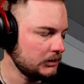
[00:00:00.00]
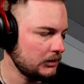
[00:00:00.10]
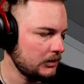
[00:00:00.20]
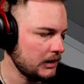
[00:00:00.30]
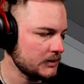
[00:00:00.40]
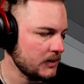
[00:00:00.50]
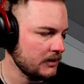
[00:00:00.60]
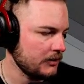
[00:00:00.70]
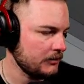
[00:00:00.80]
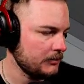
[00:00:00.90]
That's weird
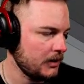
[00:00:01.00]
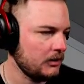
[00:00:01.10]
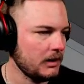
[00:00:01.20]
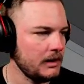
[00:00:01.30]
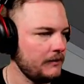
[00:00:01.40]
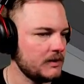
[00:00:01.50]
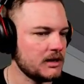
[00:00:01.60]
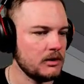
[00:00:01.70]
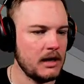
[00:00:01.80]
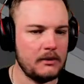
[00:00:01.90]
though. But all right, if it's good
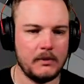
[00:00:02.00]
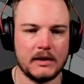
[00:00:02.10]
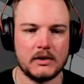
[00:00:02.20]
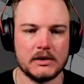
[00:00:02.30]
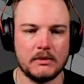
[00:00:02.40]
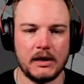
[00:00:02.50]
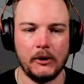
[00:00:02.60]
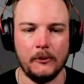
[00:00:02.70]
now, that's awesome. Thank you.